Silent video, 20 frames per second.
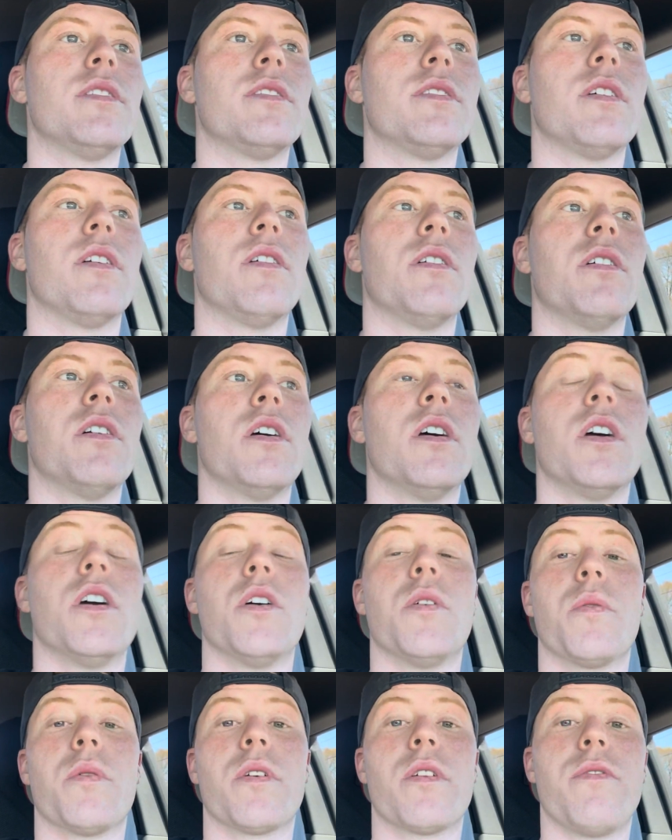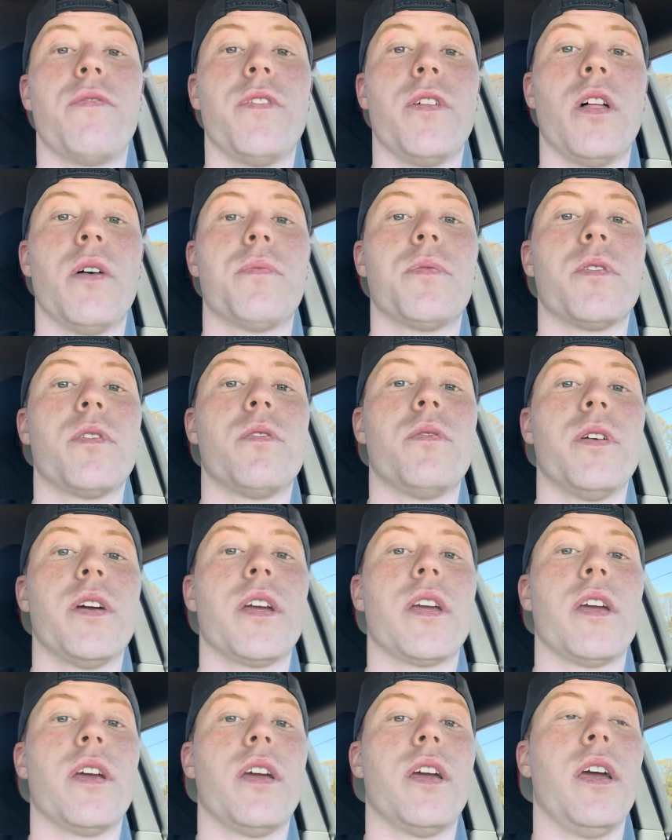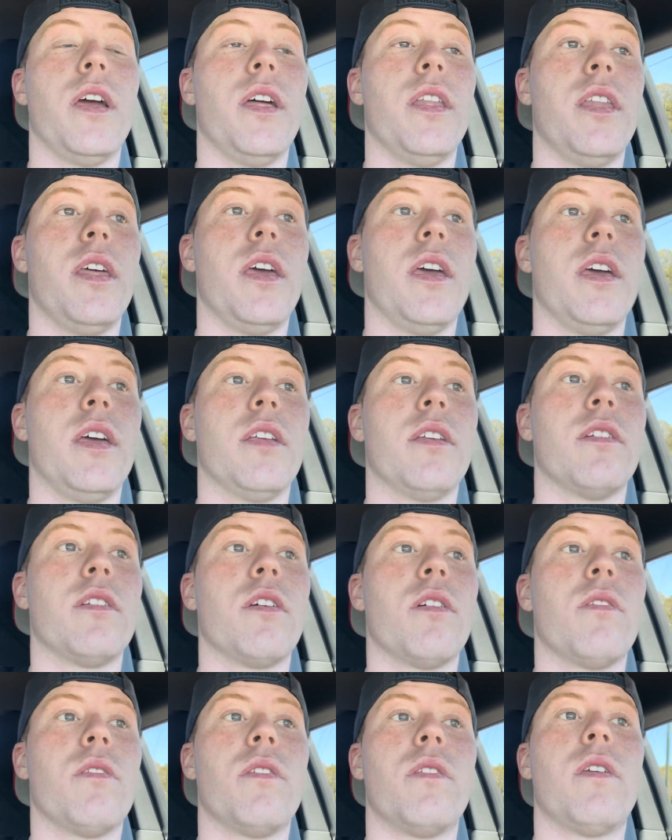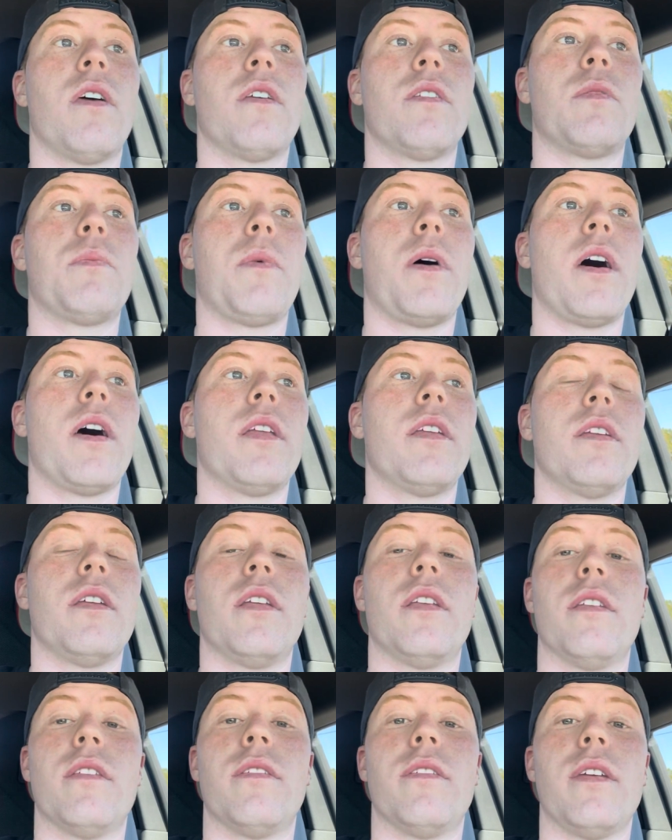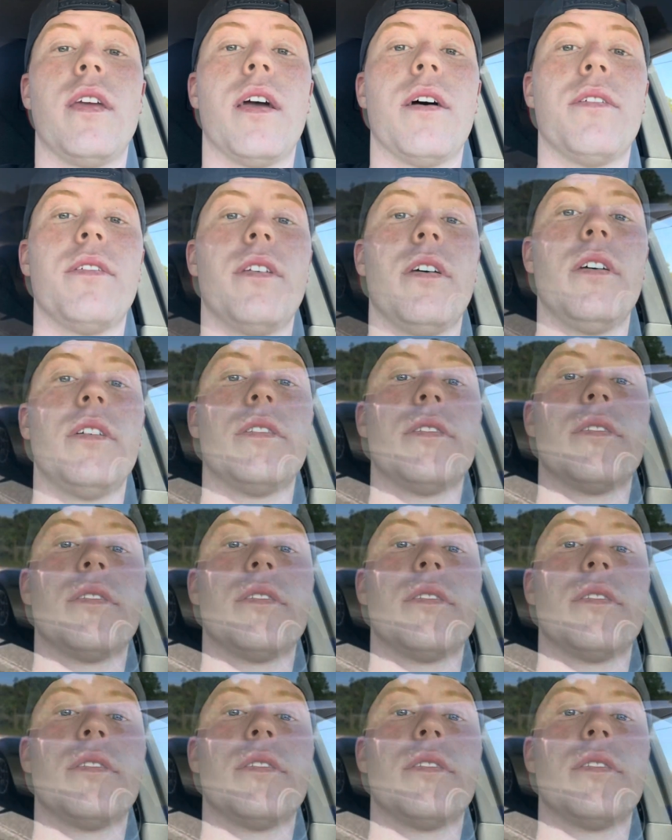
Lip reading: So we're gonna fill up real quick and then go to the test spot and see how it does.